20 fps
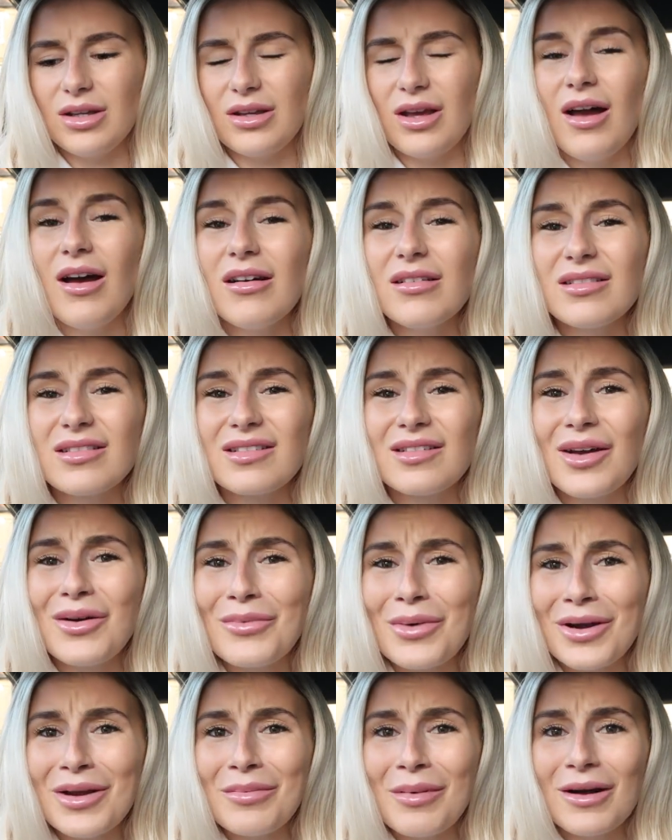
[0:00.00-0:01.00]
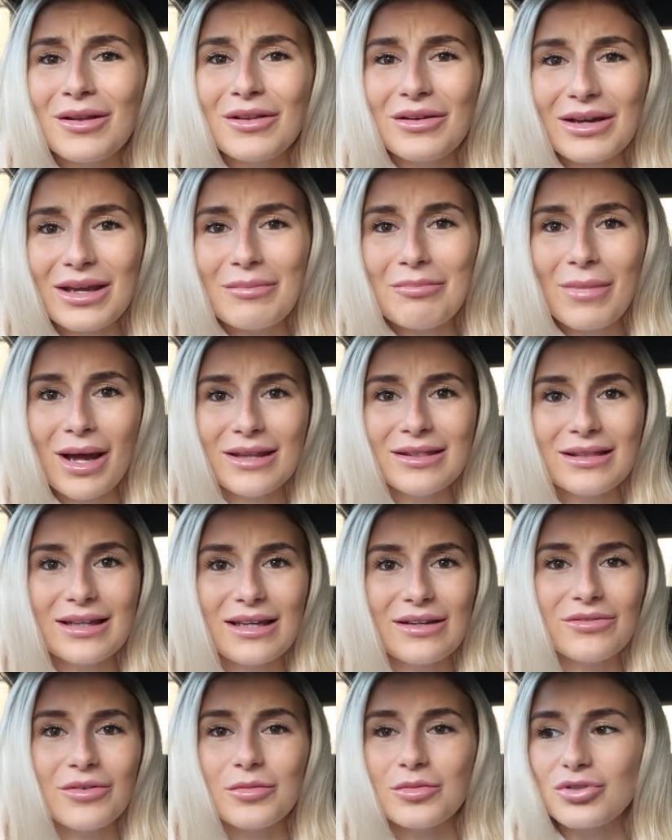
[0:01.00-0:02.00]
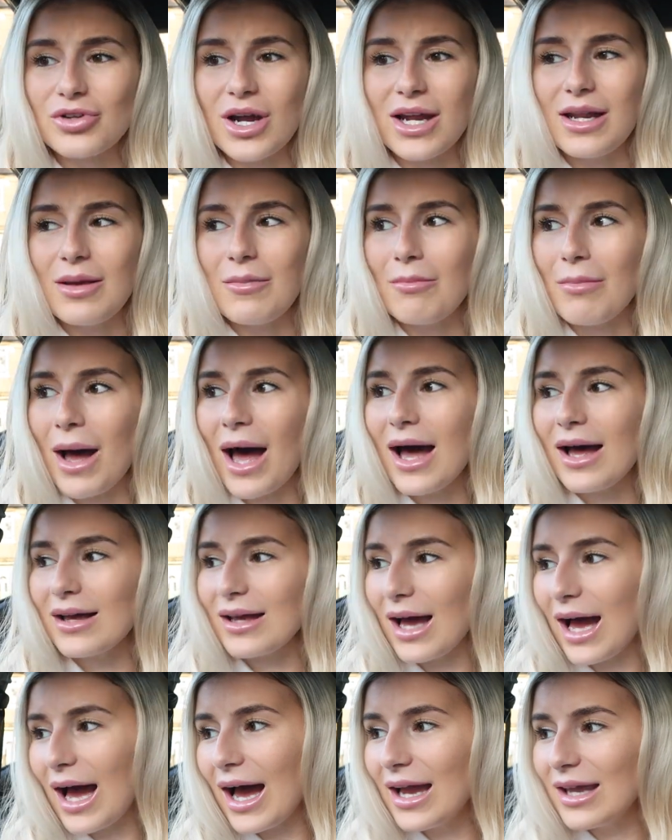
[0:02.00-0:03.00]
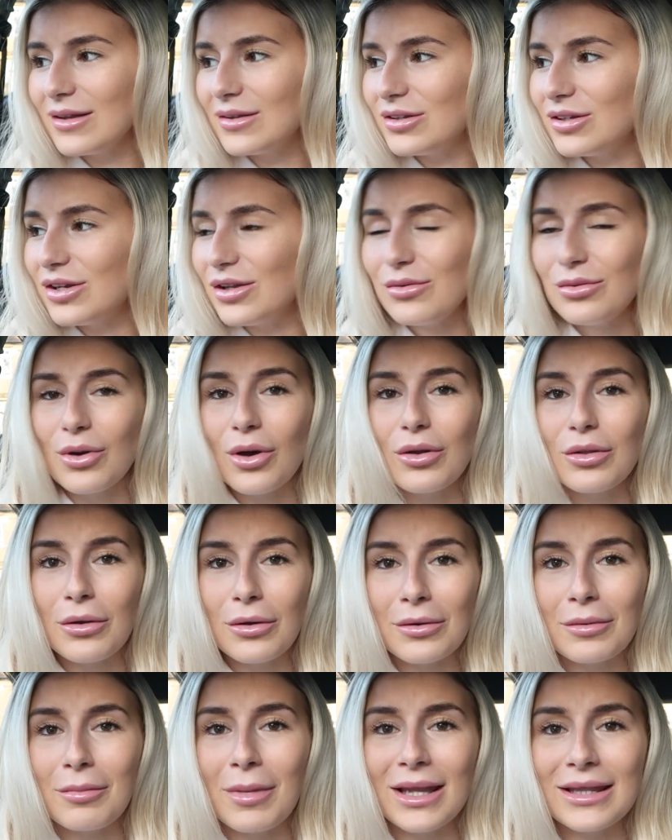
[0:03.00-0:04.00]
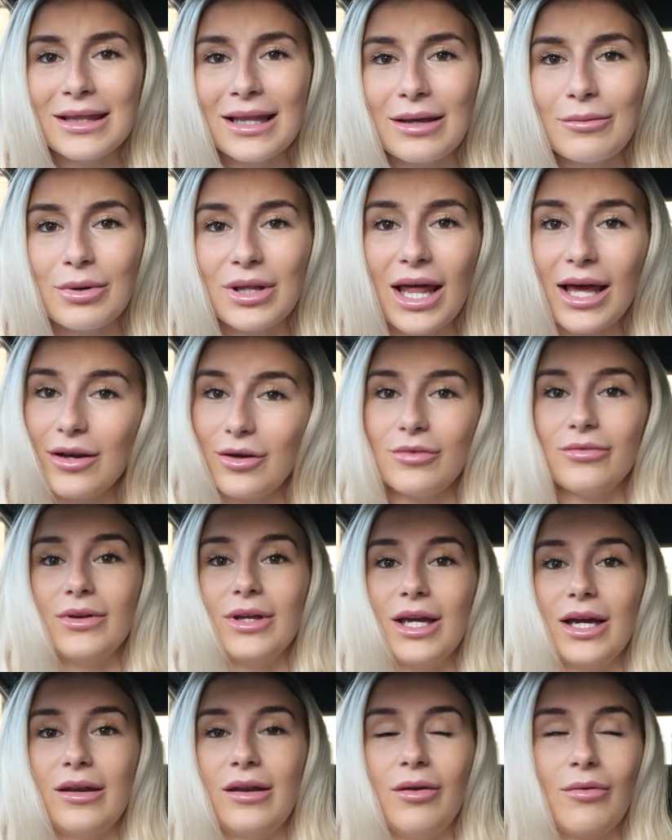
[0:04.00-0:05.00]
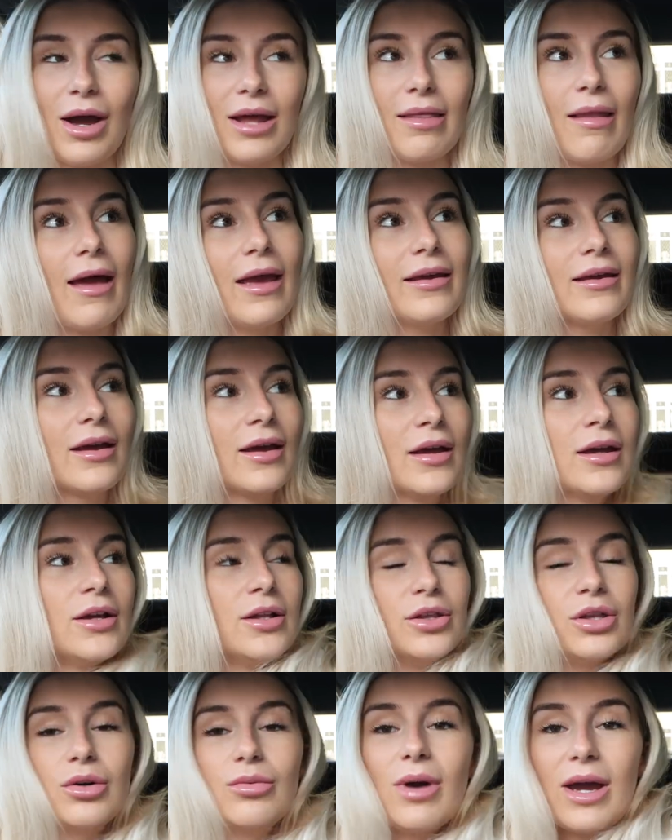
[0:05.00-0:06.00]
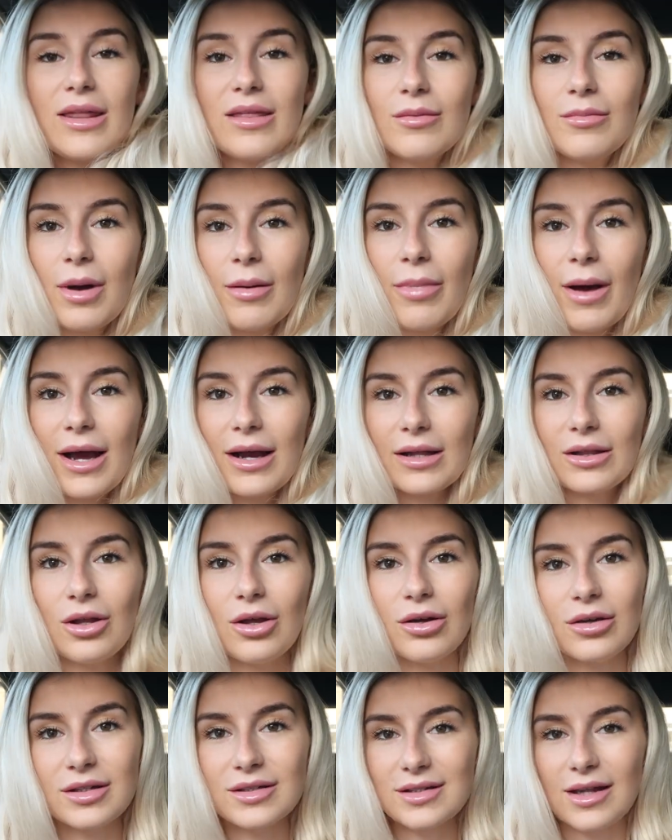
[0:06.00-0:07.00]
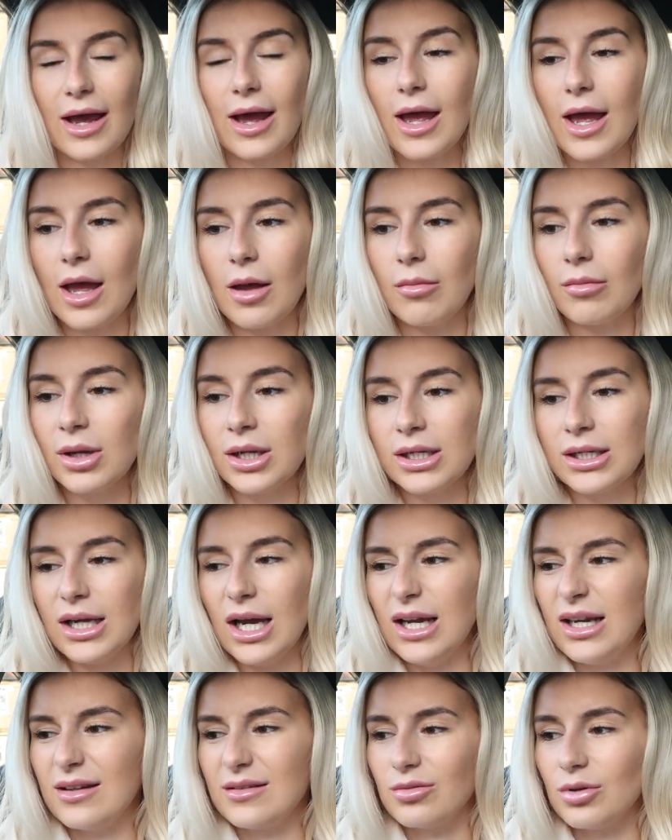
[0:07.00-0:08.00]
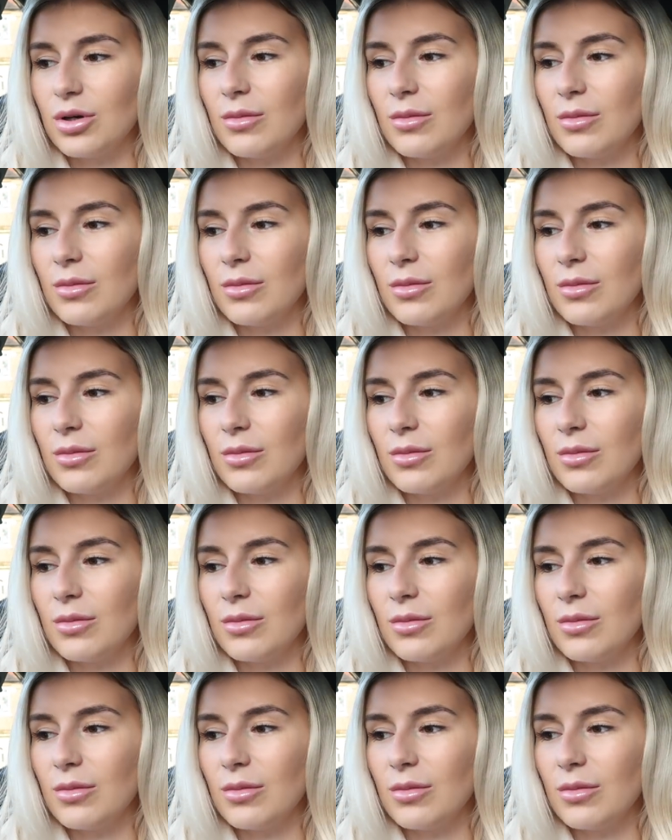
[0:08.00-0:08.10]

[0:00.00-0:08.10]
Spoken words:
Girls, don't worry about looking manly from training back. I do not look manly. Well, I don't think I do. I like the way that my back looks. And it's